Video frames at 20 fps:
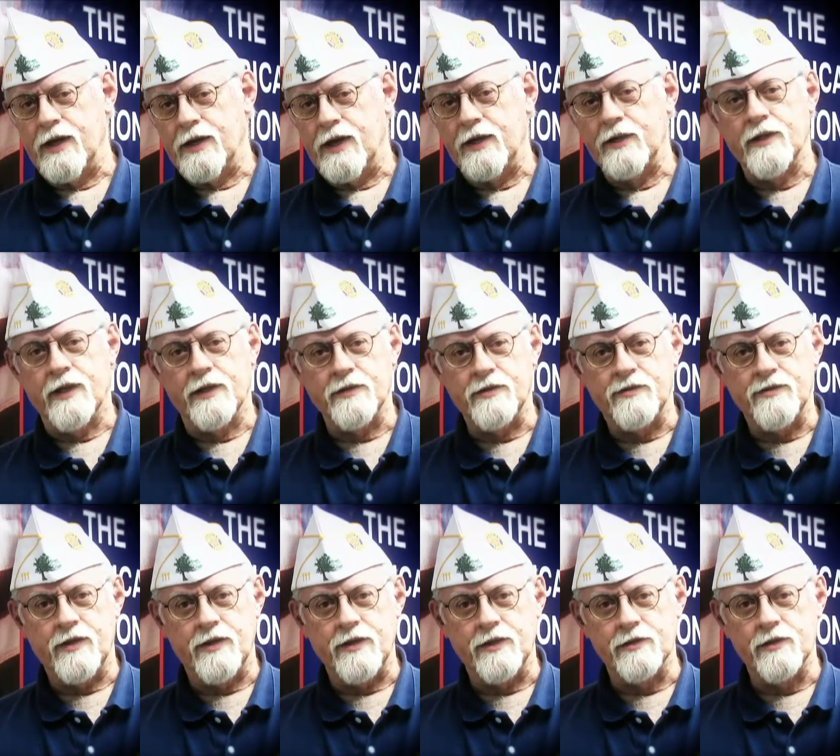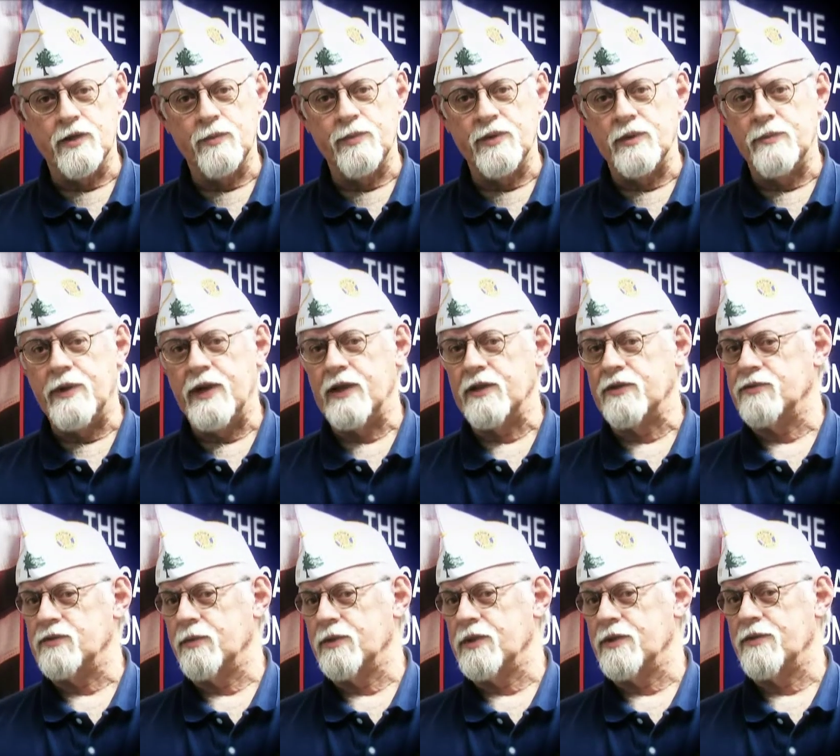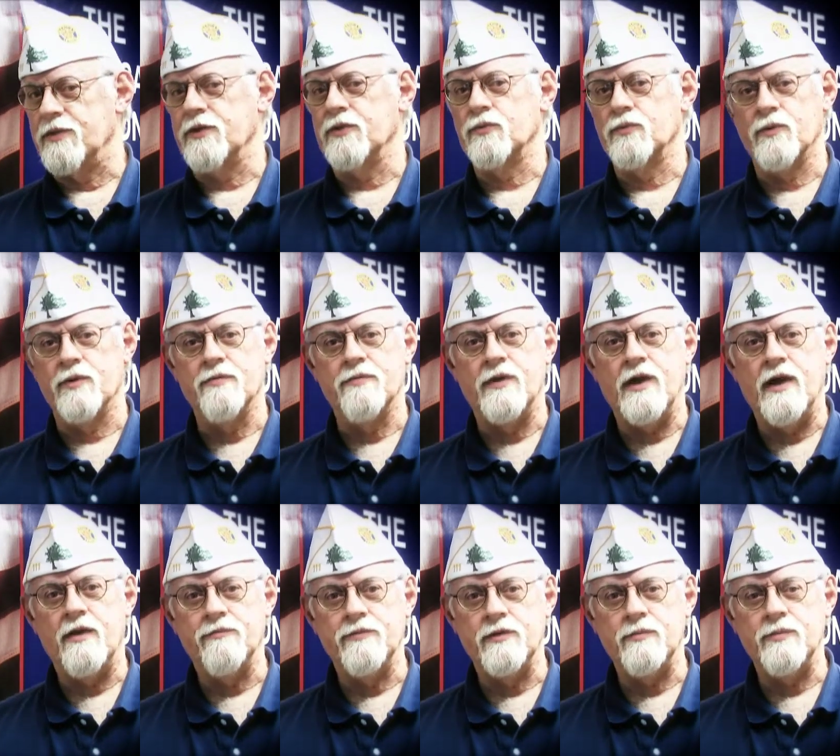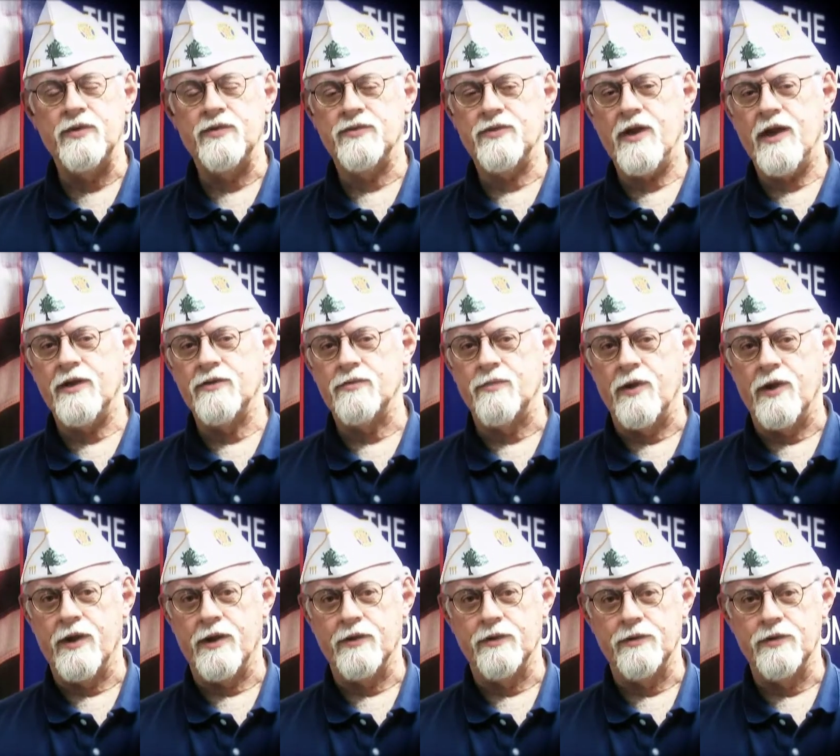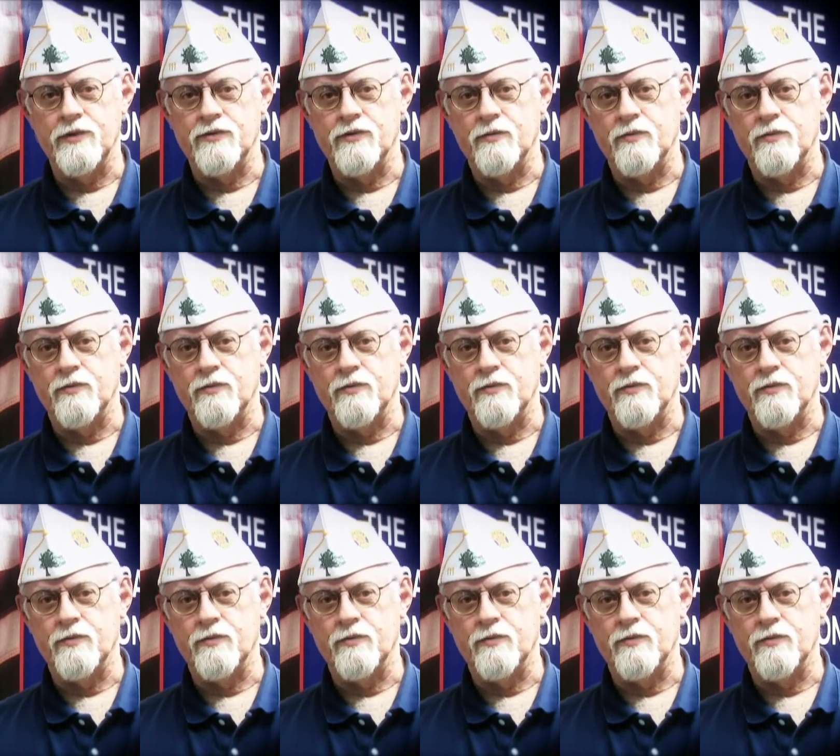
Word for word: I'd like to tell you a little bit about some of the things we're involved in besides American Legion